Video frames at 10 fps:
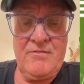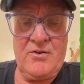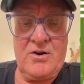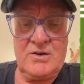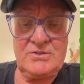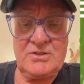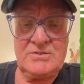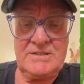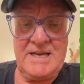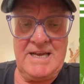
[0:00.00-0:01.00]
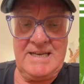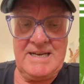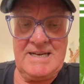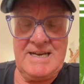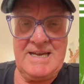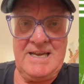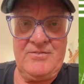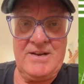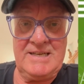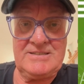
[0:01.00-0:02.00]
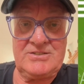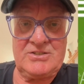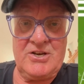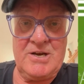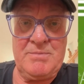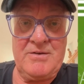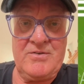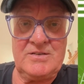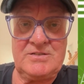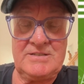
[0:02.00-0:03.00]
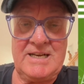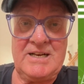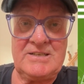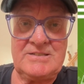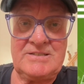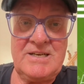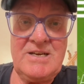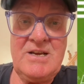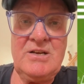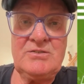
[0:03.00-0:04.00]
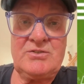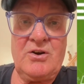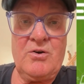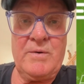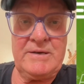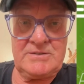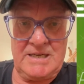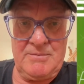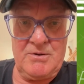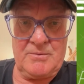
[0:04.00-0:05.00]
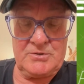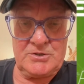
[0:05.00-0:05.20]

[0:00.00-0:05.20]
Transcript: for Sunday uh, evening, Serbia versus England. So we'll keep you up to